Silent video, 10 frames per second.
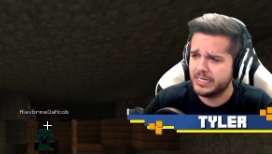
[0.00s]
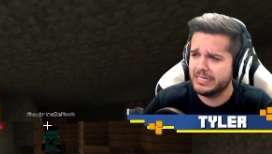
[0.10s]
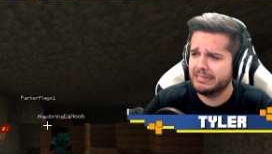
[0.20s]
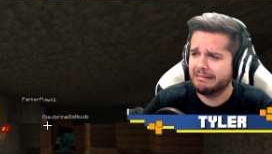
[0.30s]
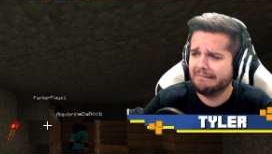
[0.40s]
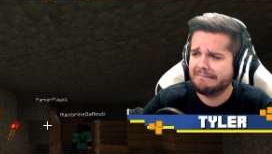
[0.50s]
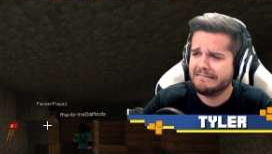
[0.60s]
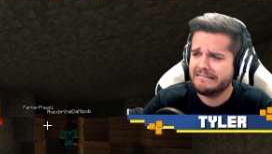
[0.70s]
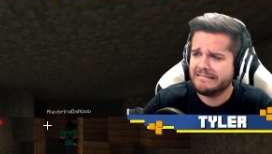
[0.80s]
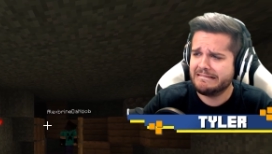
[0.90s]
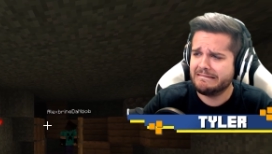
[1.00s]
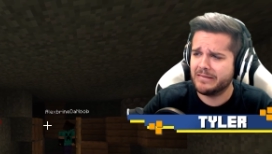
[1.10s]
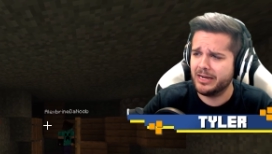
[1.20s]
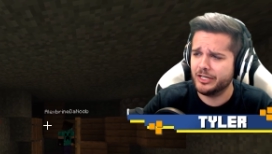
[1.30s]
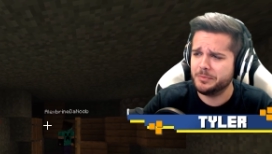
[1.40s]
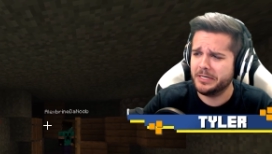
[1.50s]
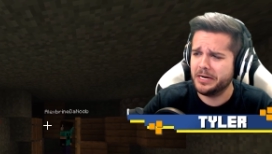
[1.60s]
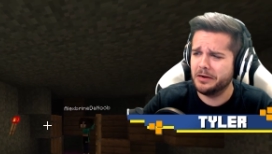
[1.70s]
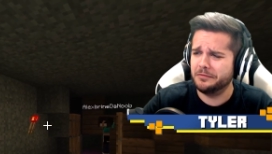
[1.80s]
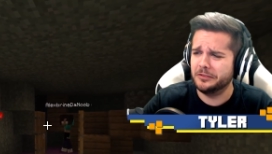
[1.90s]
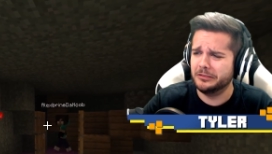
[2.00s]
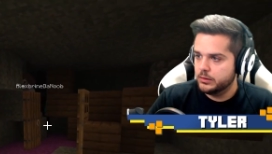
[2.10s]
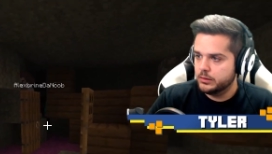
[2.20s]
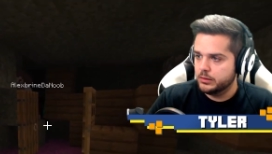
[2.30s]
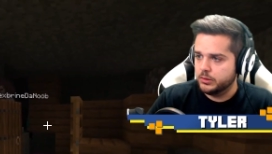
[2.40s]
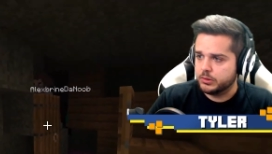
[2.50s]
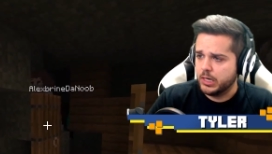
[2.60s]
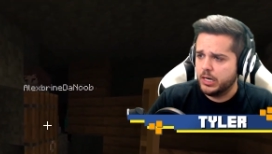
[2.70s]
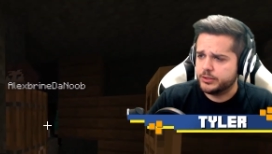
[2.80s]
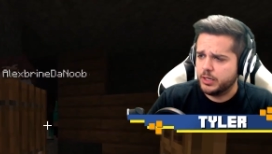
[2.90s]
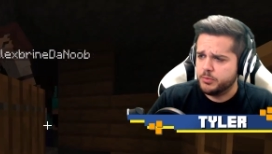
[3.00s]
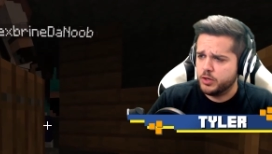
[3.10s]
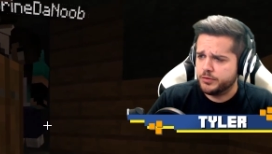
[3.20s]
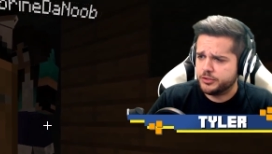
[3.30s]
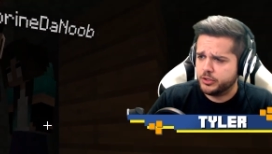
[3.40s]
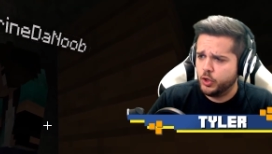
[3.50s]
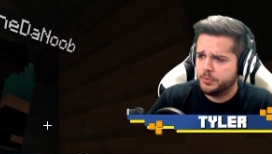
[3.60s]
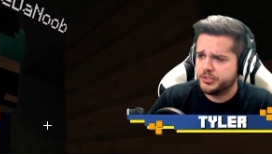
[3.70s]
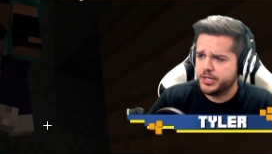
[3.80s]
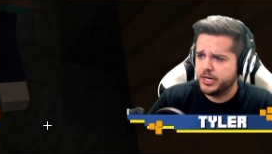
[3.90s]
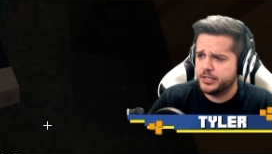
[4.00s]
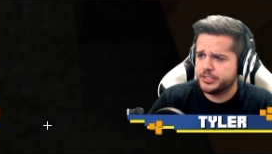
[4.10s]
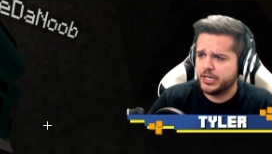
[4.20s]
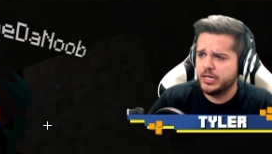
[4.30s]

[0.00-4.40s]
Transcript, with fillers: Upstairs. Oh gosh, be careful. Oh gosh, I'm nervous to go upstairs.